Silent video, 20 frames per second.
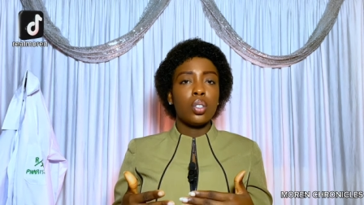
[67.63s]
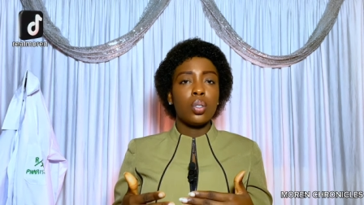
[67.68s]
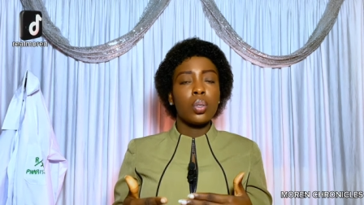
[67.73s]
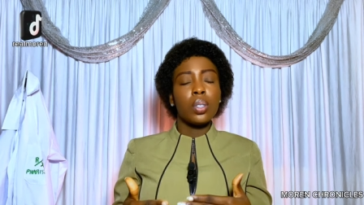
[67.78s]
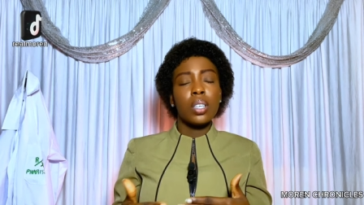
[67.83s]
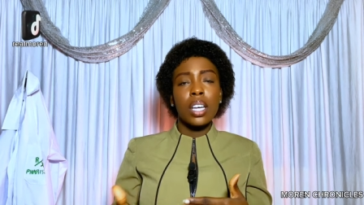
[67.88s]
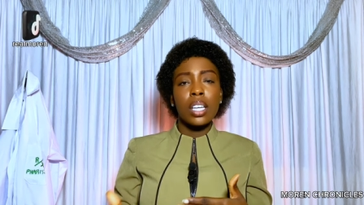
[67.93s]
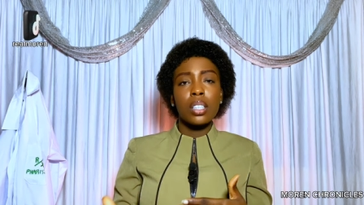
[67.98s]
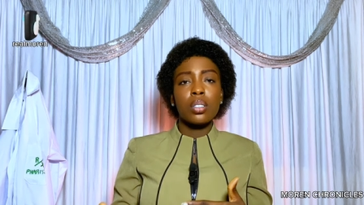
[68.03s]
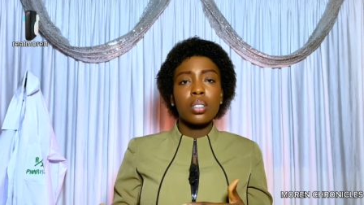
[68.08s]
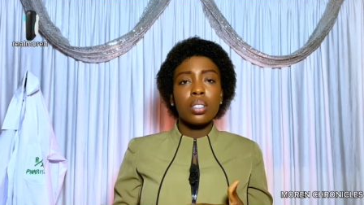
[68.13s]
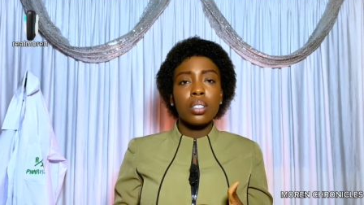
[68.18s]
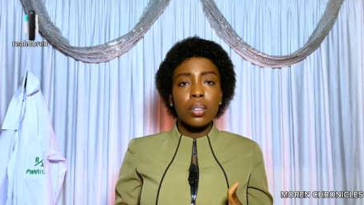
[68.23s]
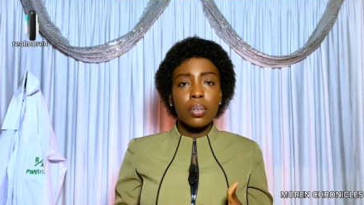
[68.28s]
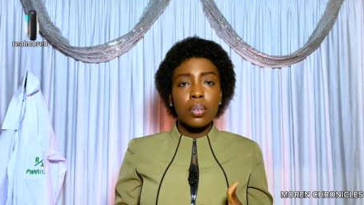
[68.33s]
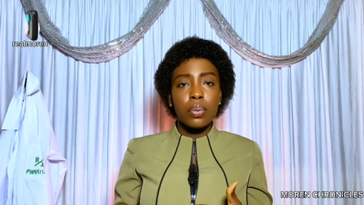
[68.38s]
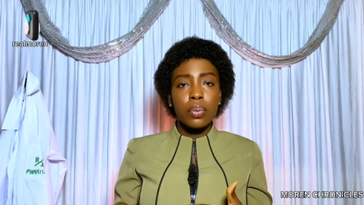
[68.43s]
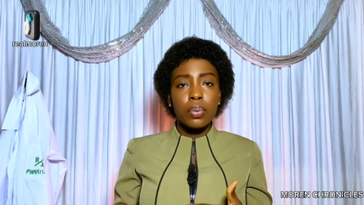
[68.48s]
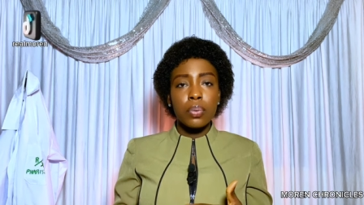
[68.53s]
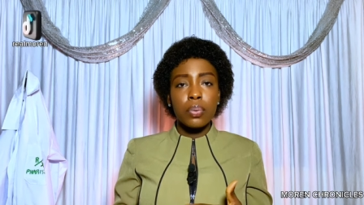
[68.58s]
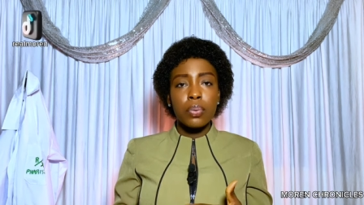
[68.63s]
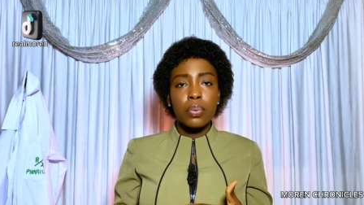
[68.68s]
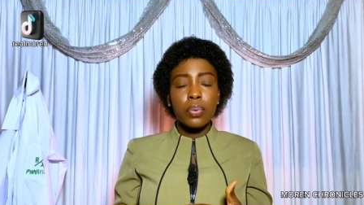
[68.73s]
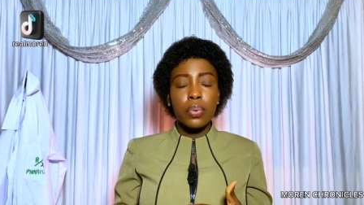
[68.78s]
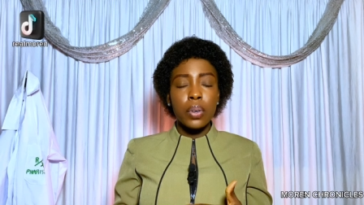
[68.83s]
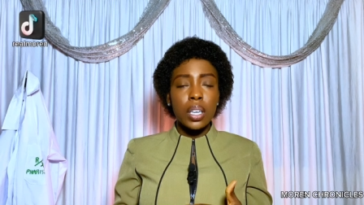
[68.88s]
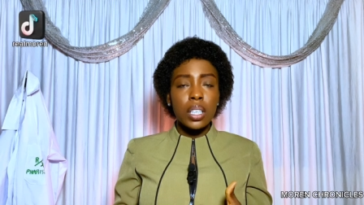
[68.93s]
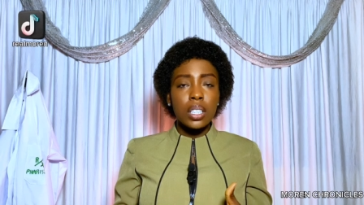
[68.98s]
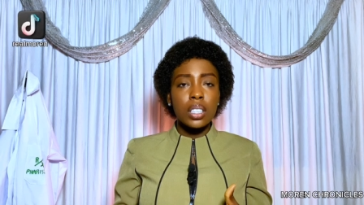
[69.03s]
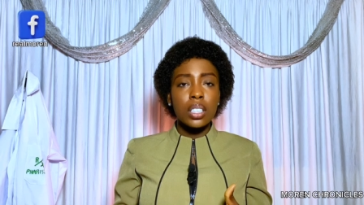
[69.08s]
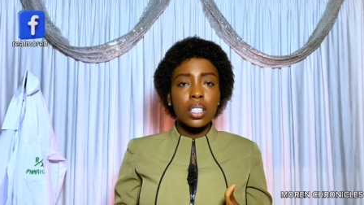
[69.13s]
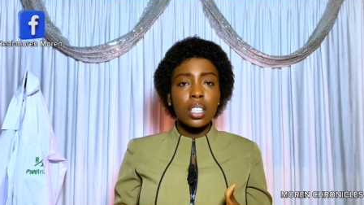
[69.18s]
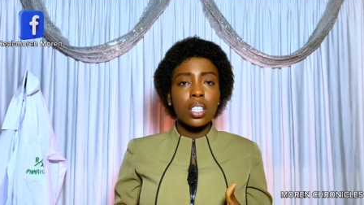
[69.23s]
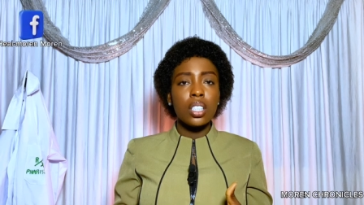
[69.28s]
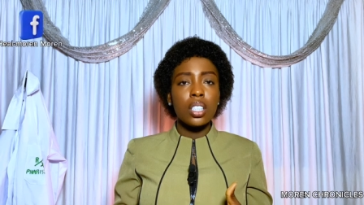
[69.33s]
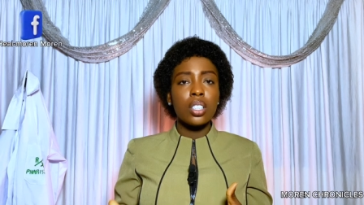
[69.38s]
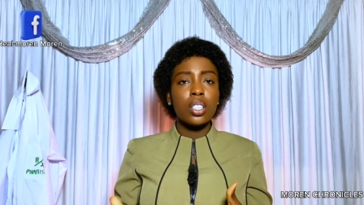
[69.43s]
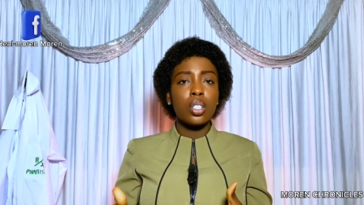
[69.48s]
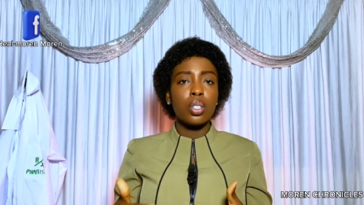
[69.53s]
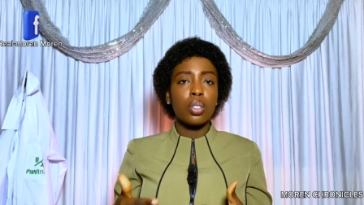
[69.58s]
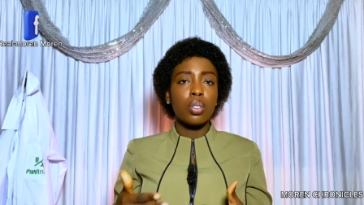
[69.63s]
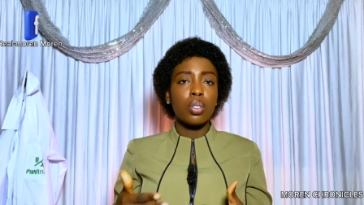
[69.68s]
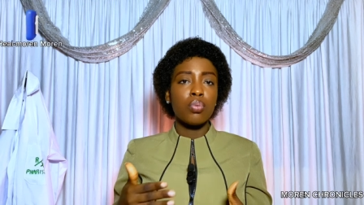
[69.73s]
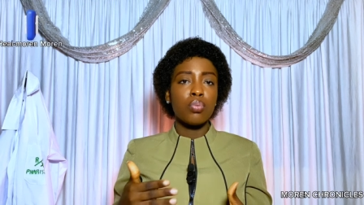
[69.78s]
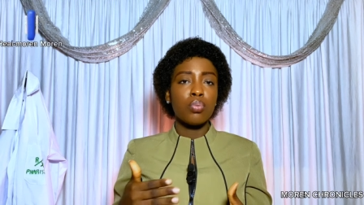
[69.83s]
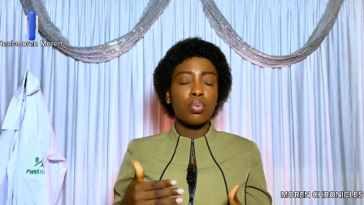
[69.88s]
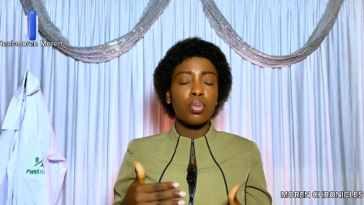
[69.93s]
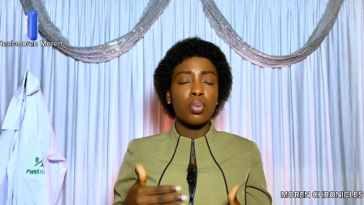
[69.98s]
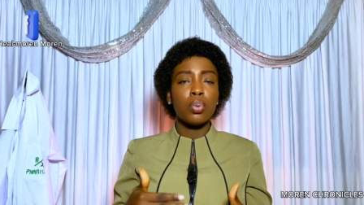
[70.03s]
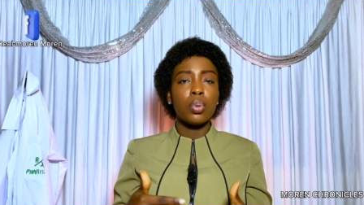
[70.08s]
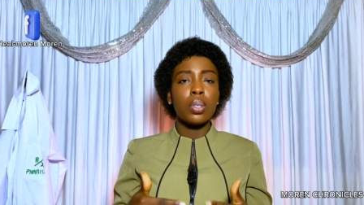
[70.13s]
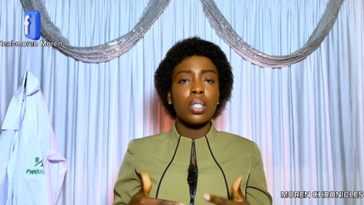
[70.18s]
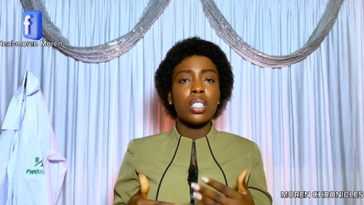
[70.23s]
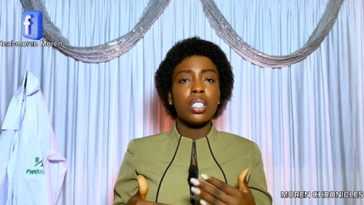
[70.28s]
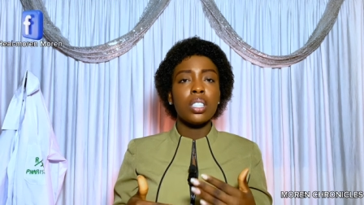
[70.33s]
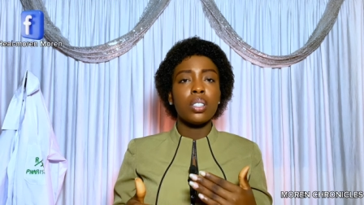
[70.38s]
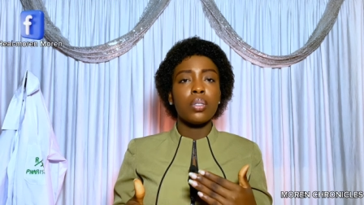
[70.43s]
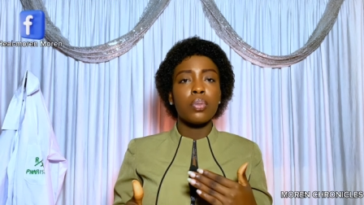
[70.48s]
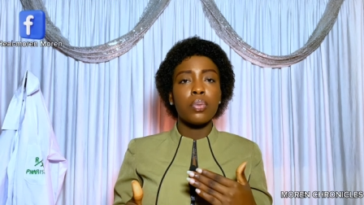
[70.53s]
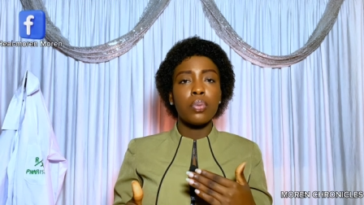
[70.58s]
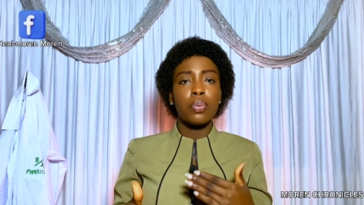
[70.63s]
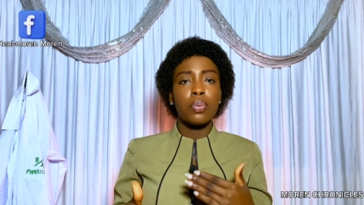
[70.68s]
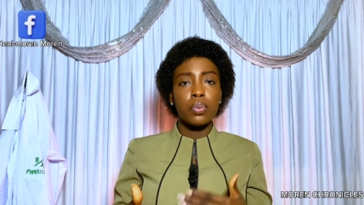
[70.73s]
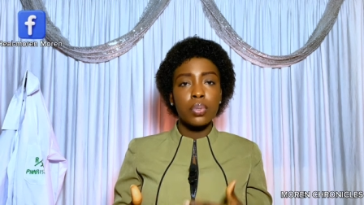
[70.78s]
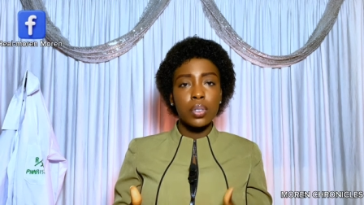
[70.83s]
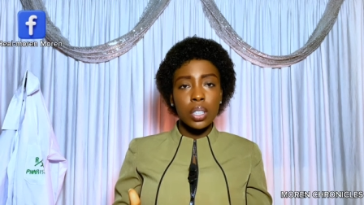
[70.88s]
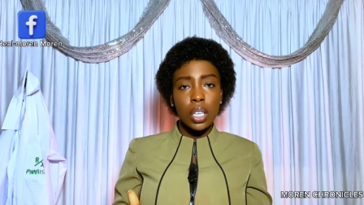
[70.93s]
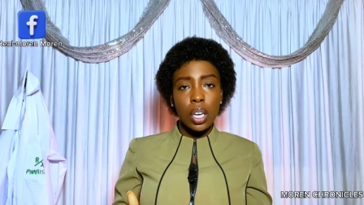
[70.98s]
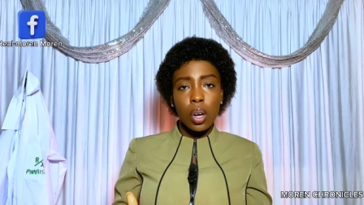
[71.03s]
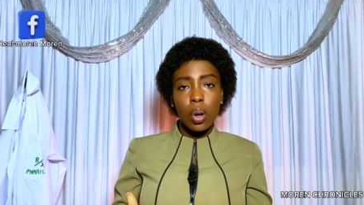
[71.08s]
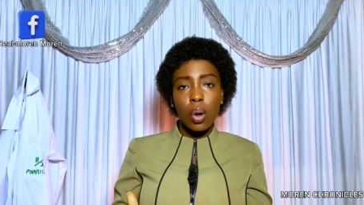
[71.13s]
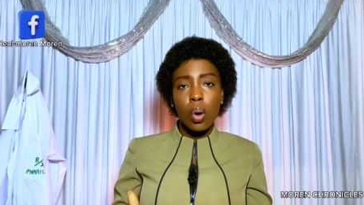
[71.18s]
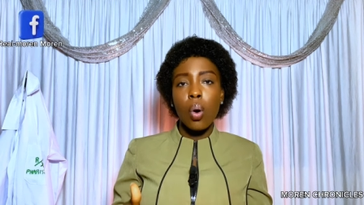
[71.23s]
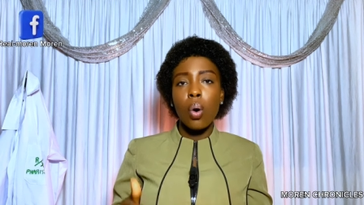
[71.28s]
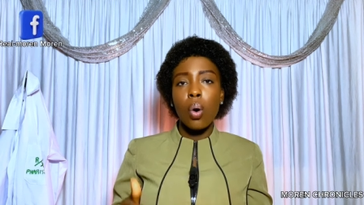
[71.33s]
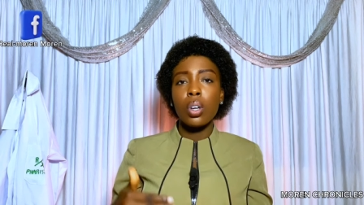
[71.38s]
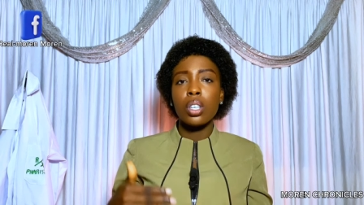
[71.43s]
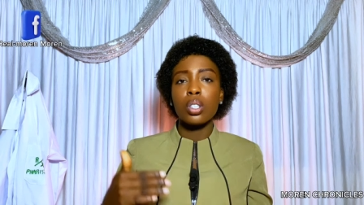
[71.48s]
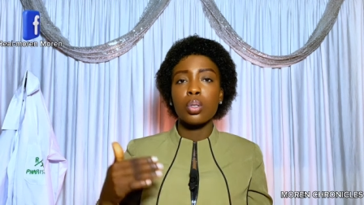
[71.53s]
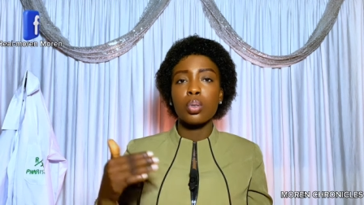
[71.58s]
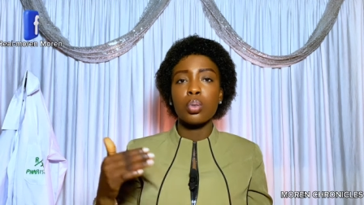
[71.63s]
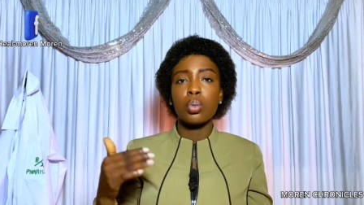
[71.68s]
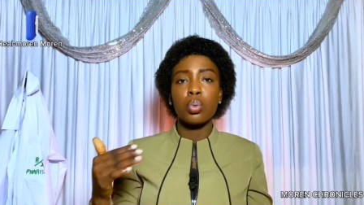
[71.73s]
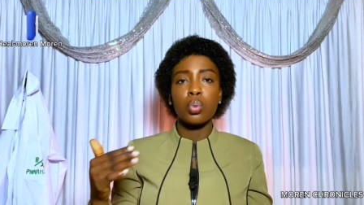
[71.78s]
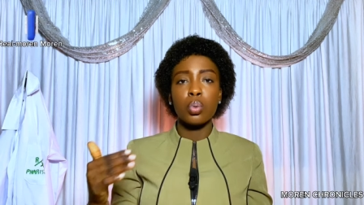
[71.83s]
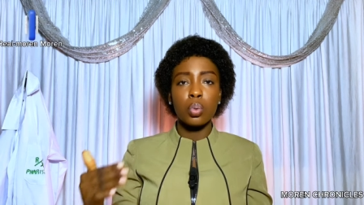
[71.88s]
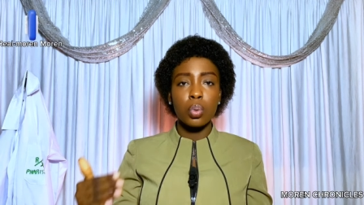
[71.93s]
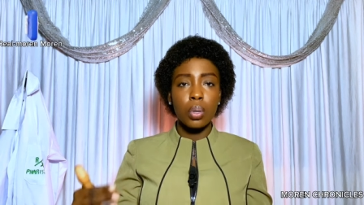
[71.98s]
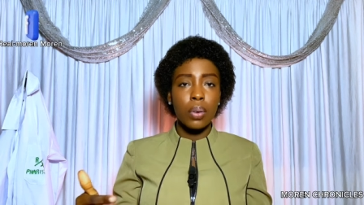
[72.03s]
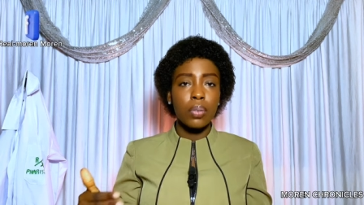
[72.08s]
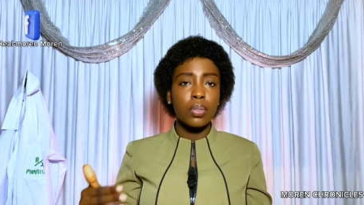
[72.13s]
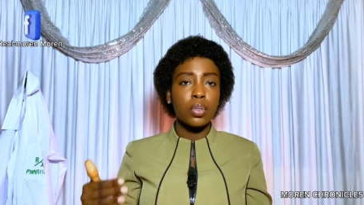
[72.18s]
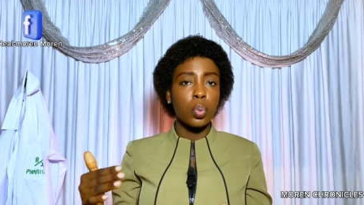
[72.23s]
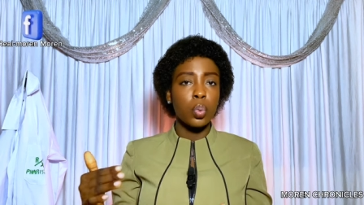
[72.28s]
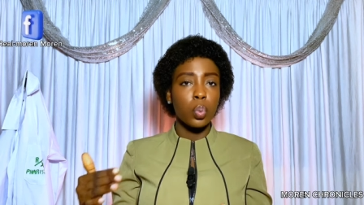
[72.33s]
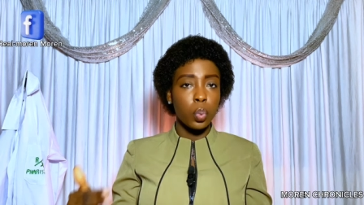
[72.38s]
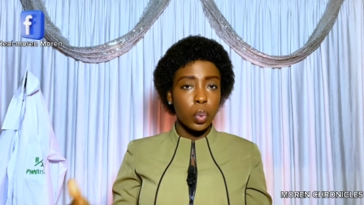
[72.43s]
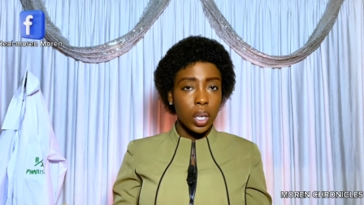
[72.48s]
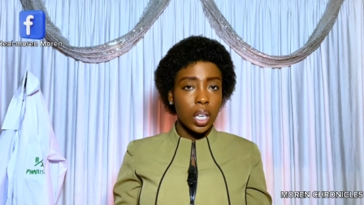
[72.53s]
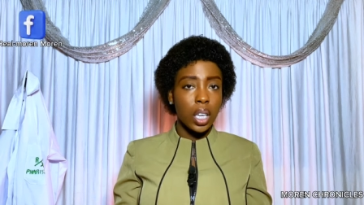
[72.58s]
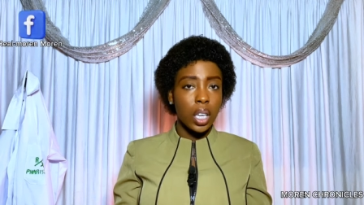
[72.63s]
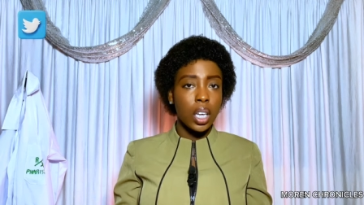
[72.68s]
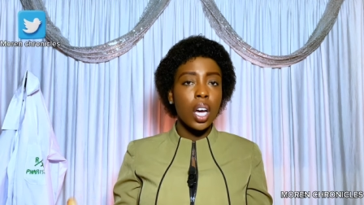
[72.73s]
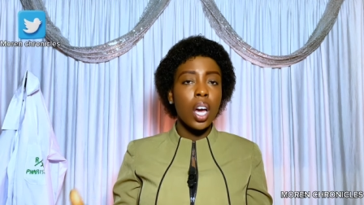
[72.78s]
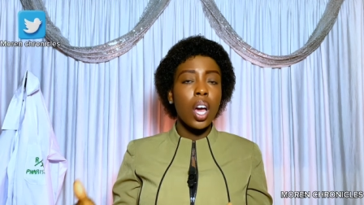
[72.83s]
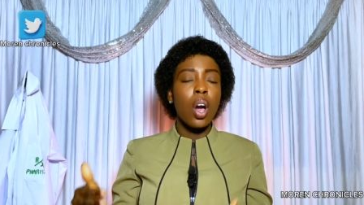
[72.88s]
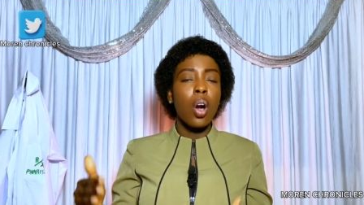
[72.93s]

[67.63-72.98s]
You get to the first stage during the 2nd to 12th week